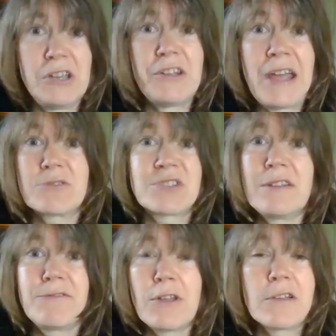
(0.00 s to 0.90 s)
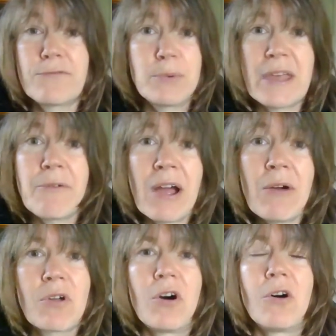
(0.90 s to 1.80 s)
how to live life without
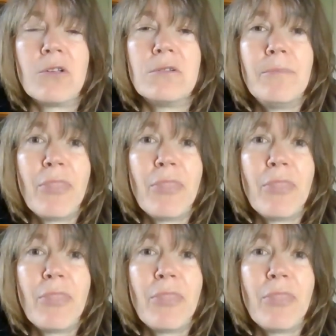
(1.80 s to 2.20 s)
alcohol.